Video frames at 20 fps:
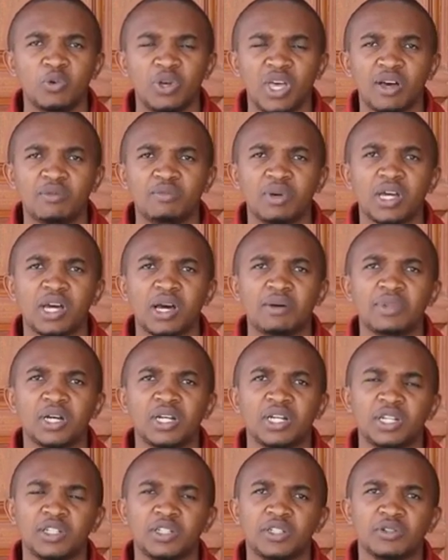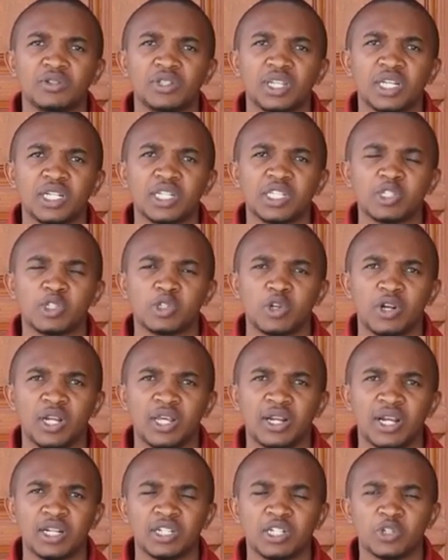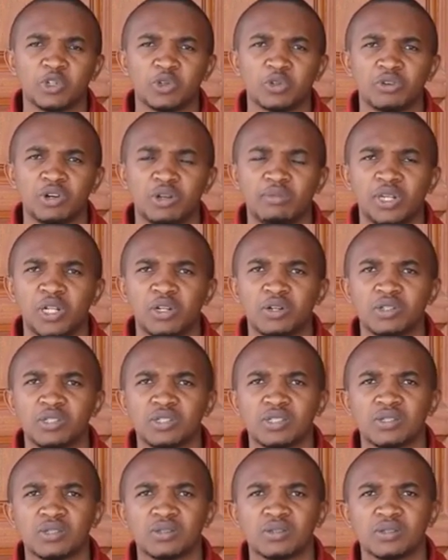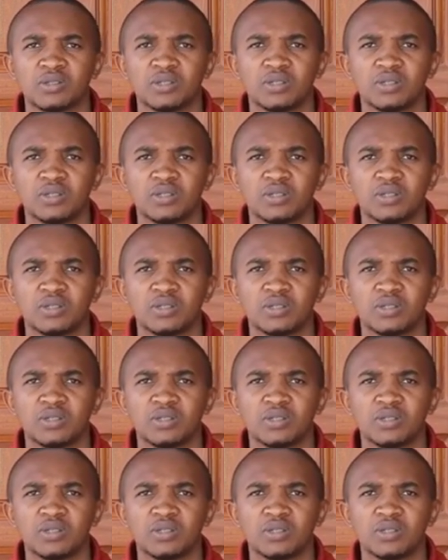We have become a nation that is tolerant to criminals,